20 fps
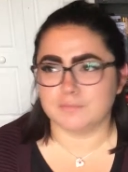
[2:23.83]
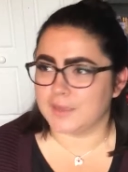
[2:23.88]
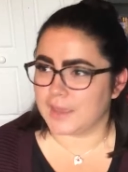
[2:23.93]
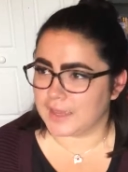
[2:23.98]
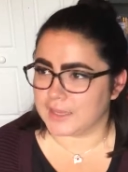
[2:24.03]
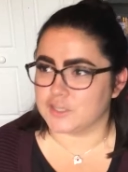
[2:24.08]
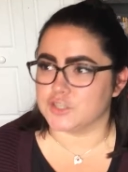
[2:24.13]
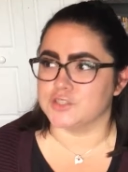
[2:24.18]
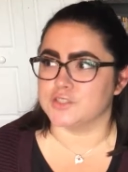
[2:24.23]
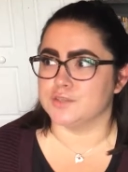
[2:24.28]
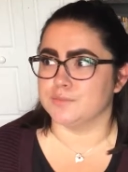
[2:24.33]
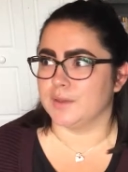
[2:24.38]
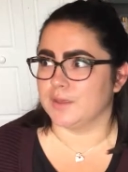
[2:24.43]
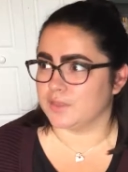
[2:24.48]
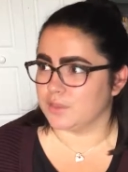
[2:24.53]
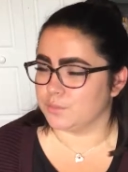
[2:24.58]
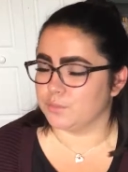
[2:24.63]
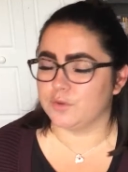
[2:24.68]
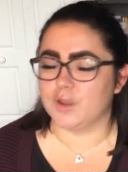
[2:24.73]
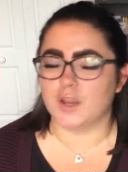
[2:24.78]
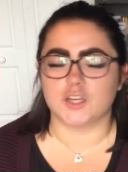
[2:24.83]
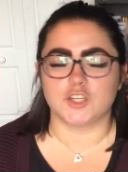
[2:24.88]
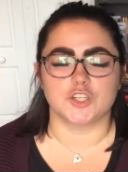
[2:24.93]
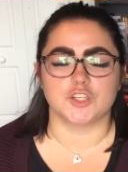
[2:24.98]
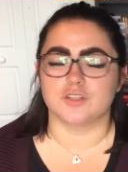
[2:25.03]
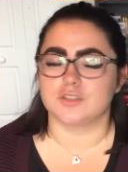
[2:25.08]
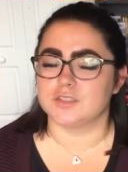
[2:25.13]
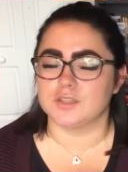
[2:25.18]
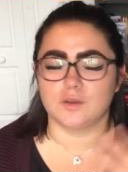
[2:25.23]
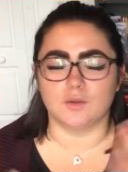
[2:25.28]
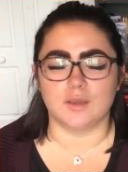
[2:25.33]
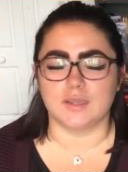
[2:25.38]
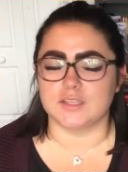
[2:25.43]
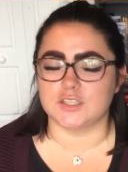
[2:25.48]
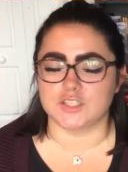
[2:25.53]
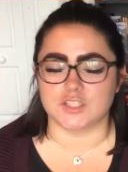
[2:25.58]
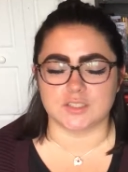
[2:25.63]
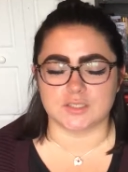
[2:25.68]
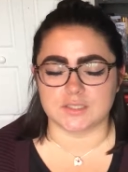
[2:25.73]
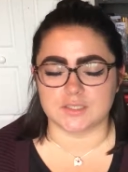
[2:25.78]
anxious about the pressure. So
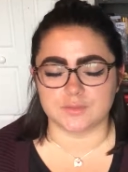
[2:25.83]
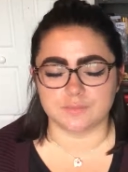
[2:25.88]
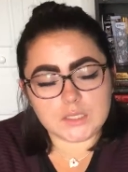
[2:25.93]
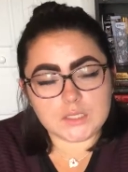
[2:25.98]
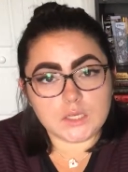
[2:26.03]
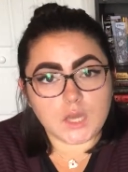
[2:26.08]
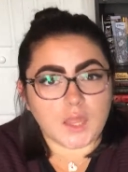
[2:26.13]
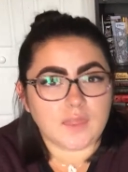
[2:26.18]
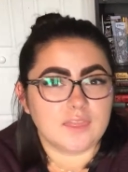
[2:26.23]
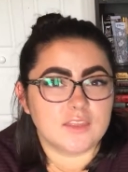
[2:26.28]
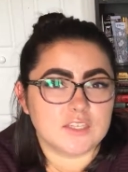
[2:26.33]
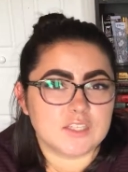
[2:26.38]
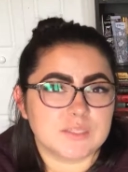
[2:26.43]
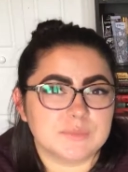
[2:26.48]
it's just not the